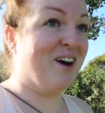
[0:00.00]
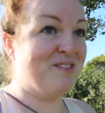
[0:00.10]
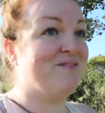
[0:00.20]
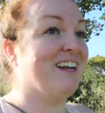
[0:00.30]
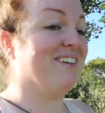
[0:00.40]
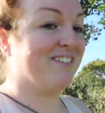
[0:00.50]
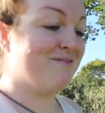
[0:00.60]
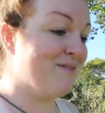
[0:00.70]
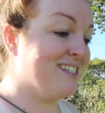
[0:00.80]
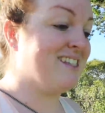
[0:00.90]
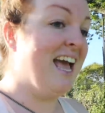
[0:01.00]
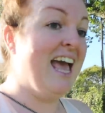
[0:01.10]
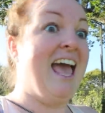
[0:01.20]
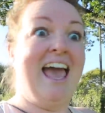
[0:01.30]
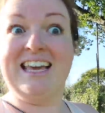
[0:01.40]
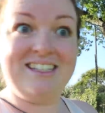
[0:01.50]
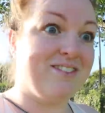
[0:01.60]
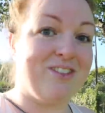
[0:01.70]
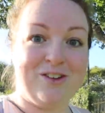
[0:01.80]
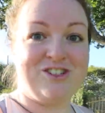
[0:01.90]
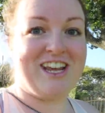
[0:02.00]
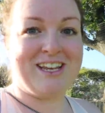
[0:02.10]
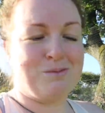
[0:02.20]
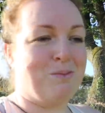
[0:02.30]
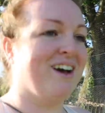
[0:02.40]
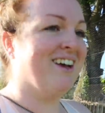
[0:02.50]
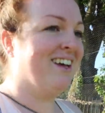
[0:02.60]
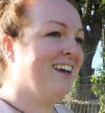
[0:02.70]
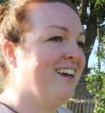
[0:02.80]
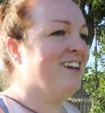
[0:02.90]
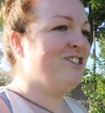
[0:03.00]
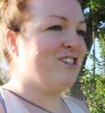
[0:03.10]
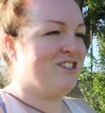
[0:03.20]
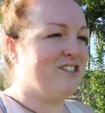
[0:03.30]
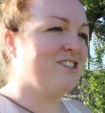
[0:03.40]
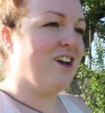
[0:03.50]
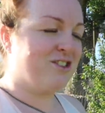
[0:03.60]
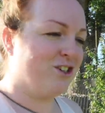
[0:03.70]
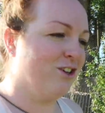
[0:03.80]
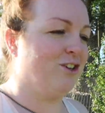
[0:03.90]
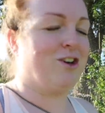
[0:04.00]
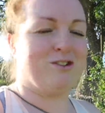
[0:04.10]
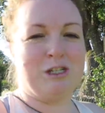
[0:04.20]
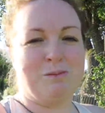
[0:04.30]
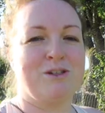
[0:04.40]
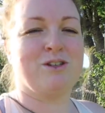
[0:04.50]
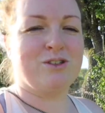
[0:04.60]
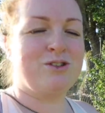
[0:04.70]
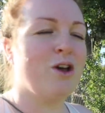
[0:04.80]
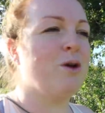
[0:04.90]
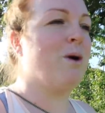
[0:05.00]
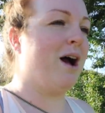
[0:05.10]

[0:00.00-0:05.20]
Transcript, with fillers: can't believe we've missed eight of those years, but she's such a good girl. She's been doing so